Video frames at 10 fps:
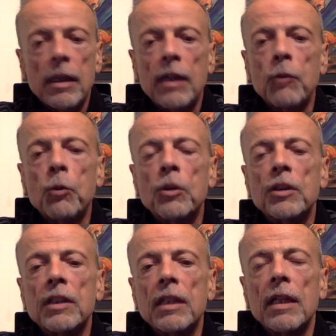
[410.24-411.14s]
It
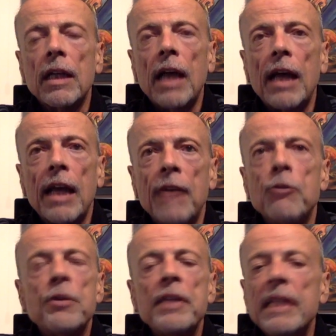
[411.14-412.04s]
was, and
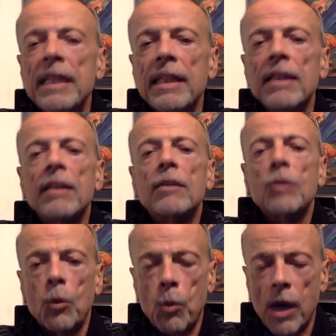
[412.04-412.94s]
you need
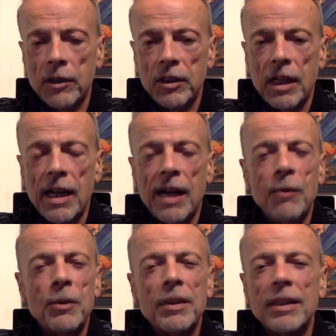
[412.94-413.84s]
to watch it. And I
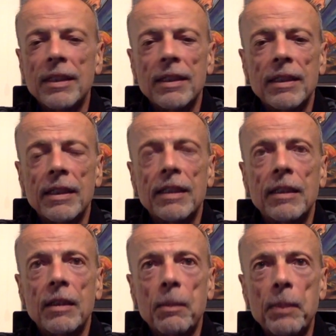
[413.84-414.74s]
really think
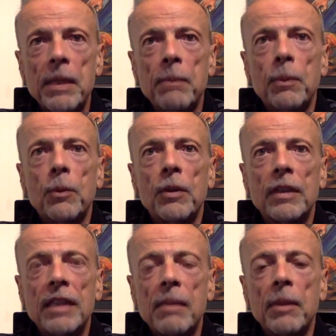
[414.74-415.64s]
that the people, the
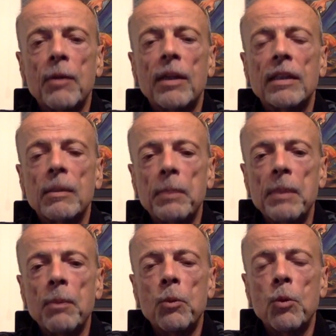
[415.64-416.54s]
Democrats, the
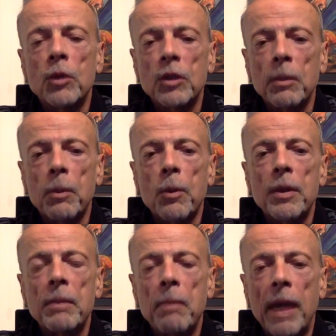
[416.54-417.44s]
people who are
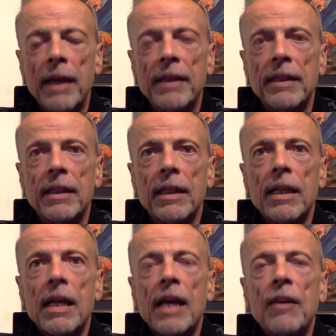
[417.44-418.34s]
supporting Biden,
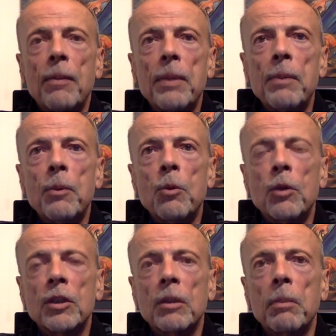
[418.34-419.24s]
and the people
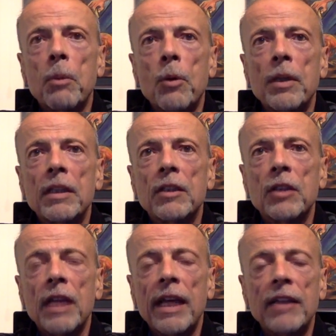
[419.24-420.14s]
who are supporting
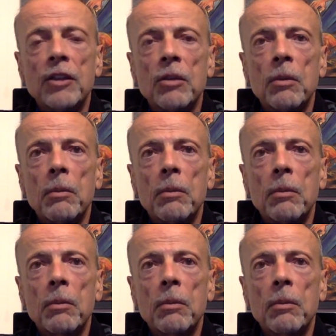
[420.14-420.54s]
this hench